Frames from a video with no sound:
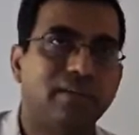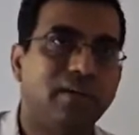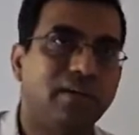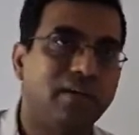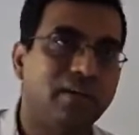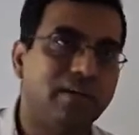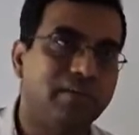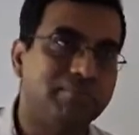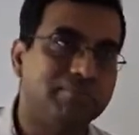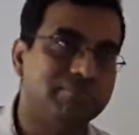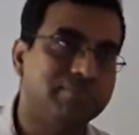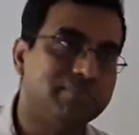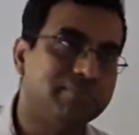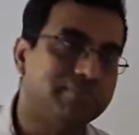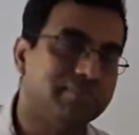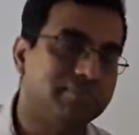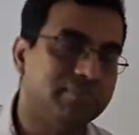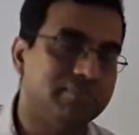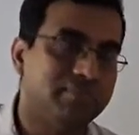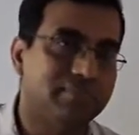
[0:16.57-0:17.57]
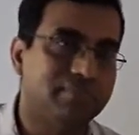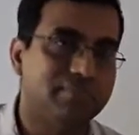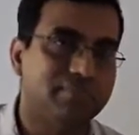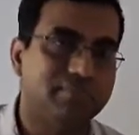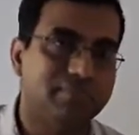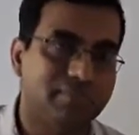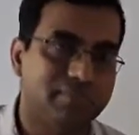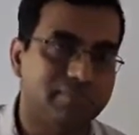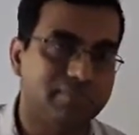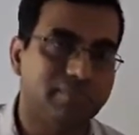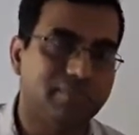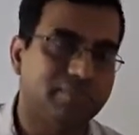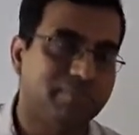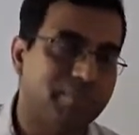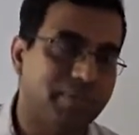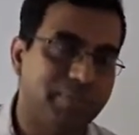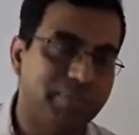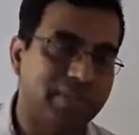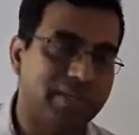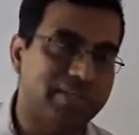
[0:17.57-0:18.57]
uh,
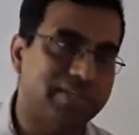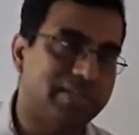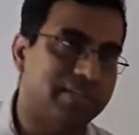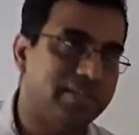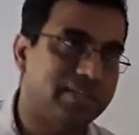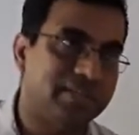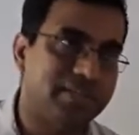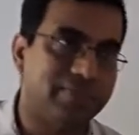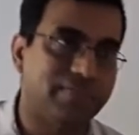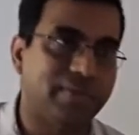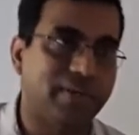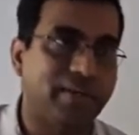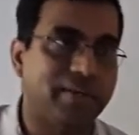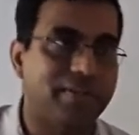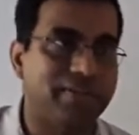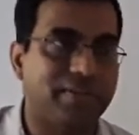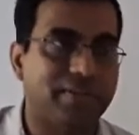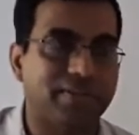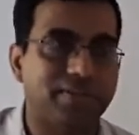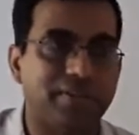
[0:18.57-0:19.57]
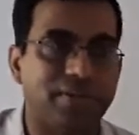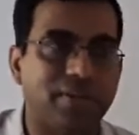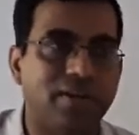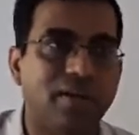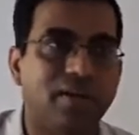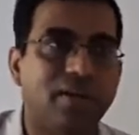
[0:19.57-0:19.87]
maybe residents if they're interested.